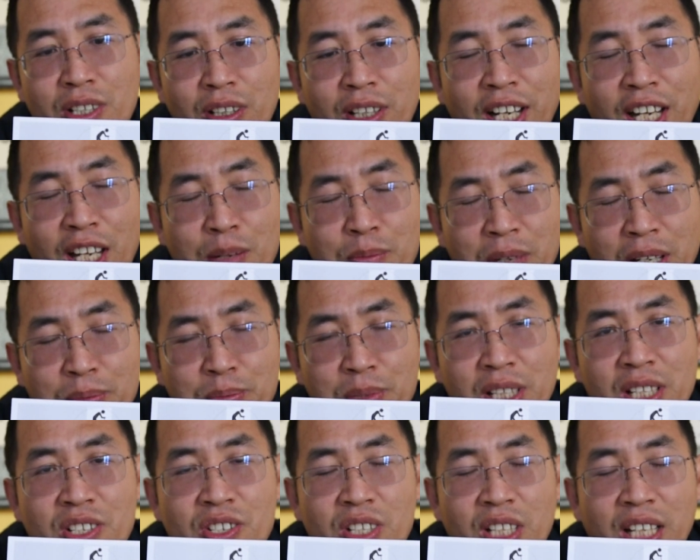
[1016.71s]
or human
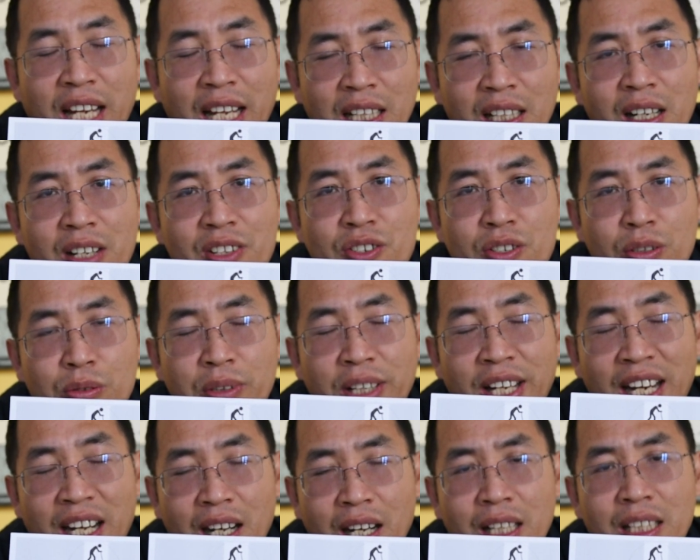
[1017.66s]
beings cannot
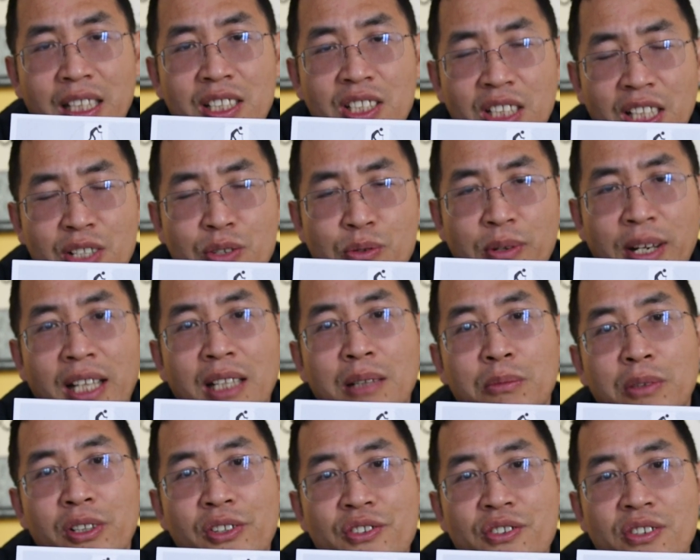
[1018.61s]
reincarnate into
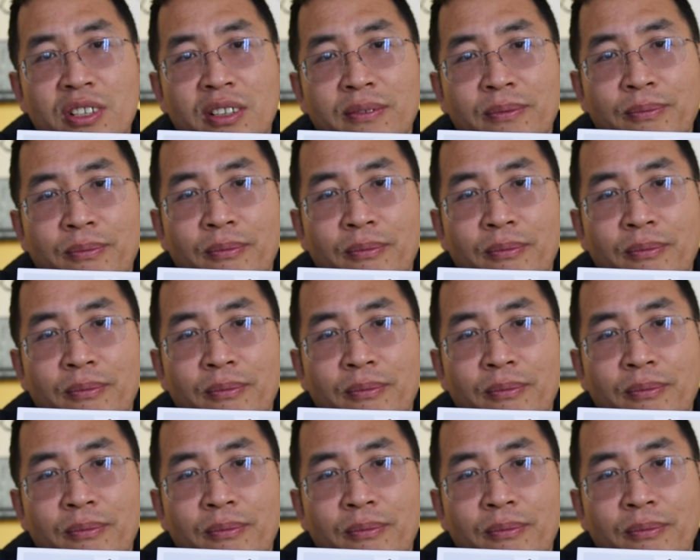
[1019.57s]
animals.